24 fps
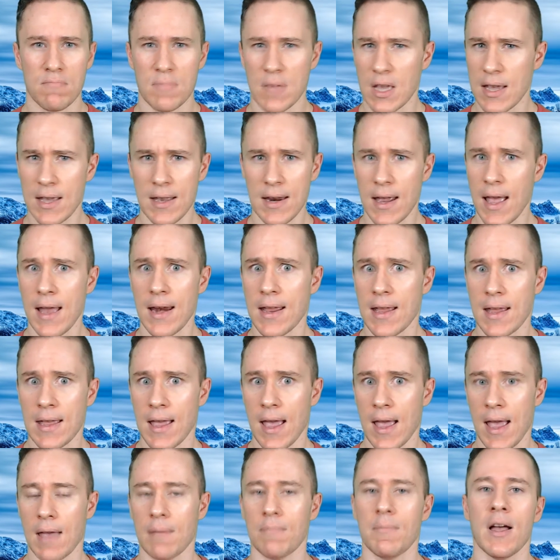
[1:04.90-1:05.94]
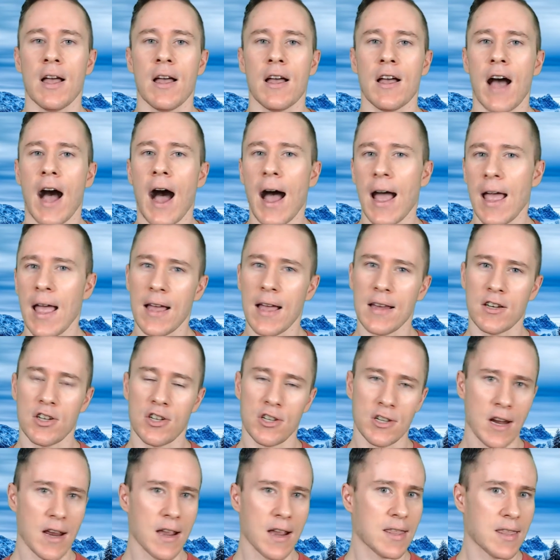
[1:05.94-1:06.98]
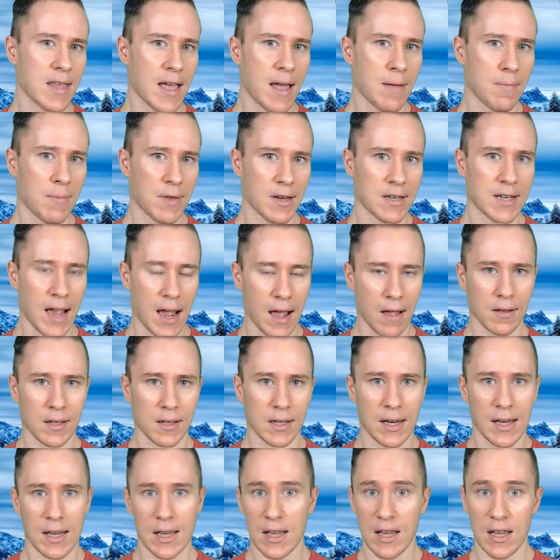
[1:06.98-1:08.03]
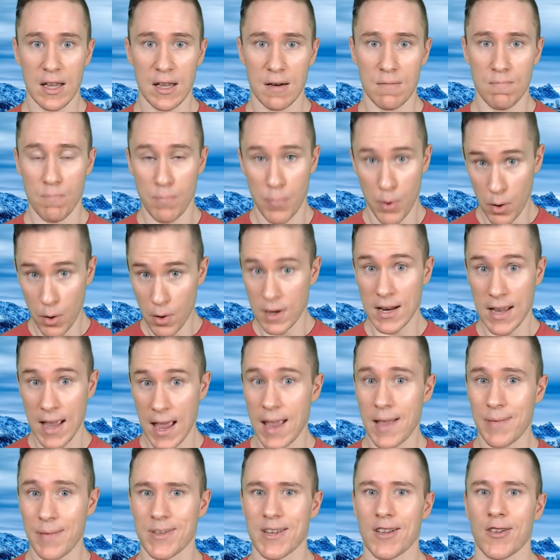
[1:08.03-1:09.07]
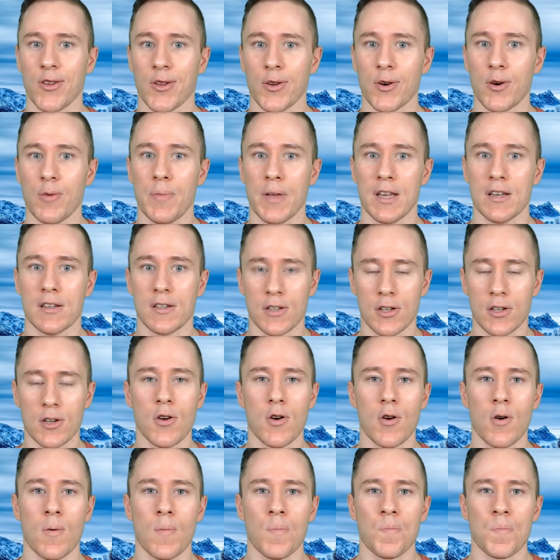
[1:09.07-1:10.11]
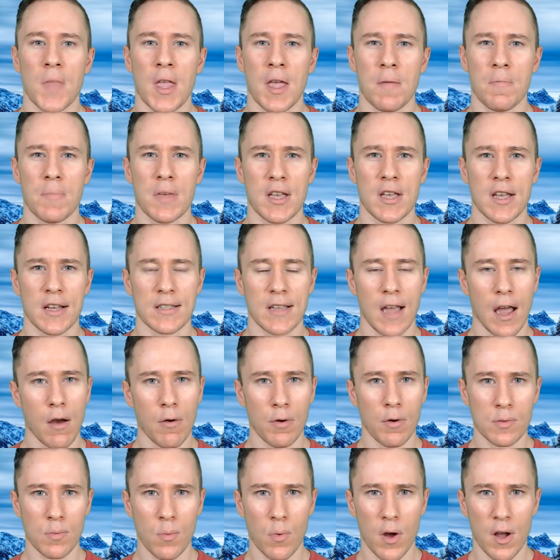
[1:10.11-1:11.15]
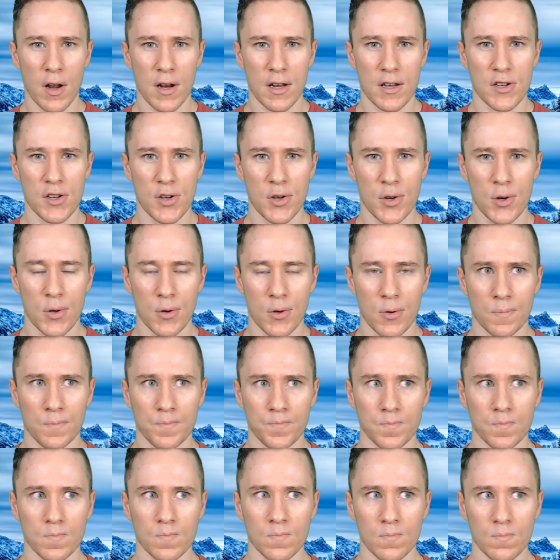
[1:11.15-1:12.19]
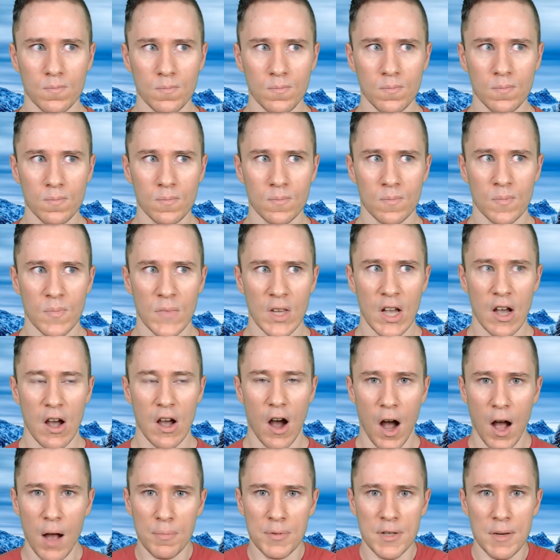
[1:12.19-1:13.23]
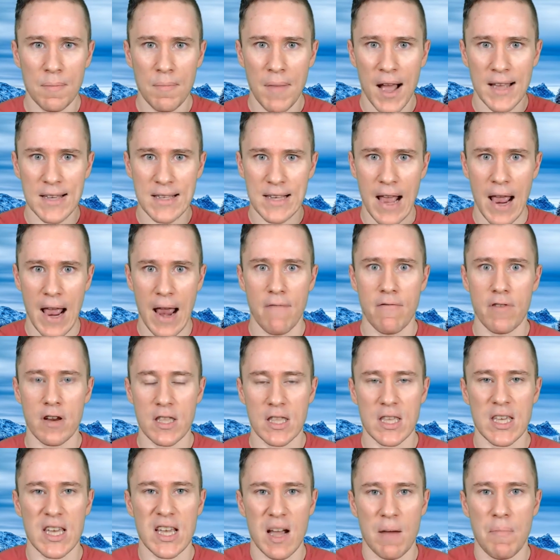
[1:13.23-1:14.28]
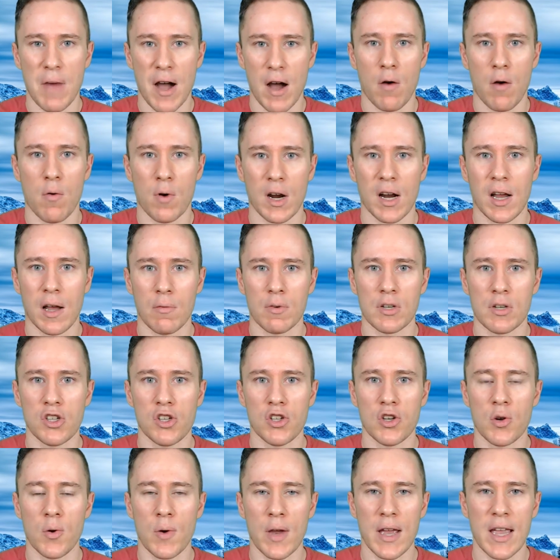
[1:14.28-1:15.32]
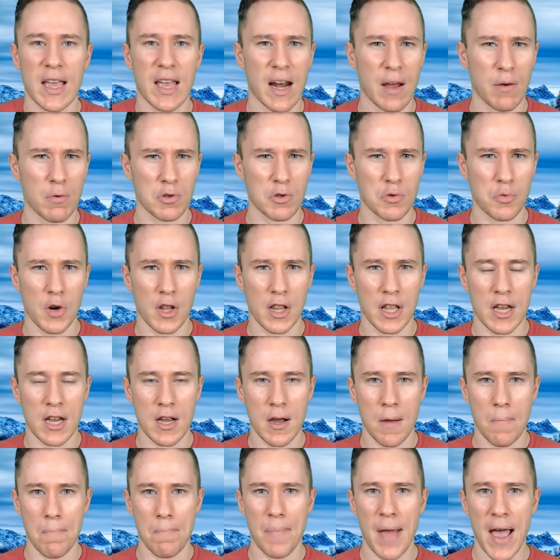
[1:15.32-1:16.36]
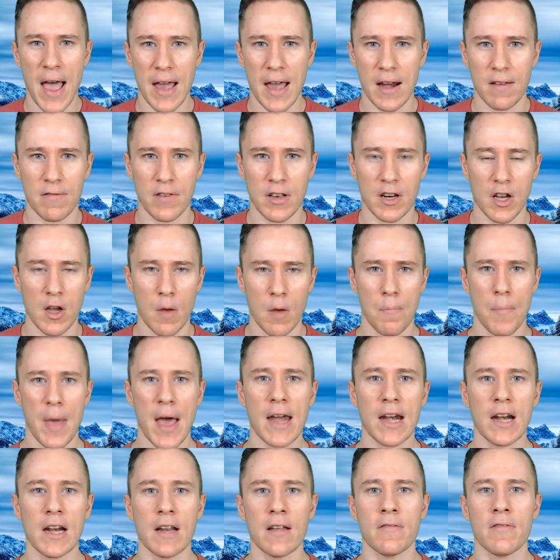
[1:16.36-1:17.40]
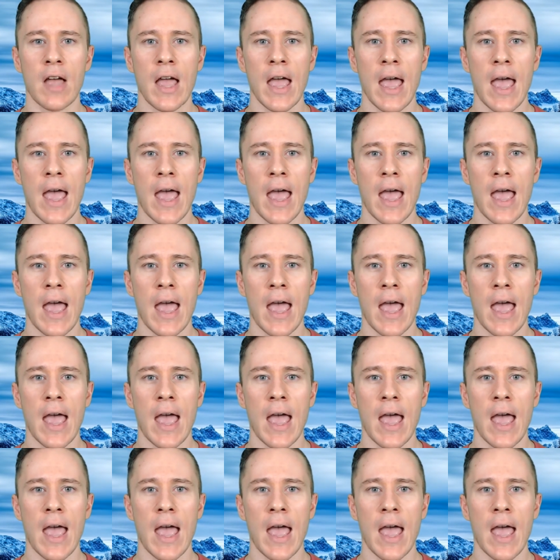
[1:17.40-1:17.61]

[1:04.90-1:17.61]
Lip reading: in any game. I had to shake that mentality in board games a little bit too, because I always wanted to optimize everything about what I was doing, and I was really combative and competitive.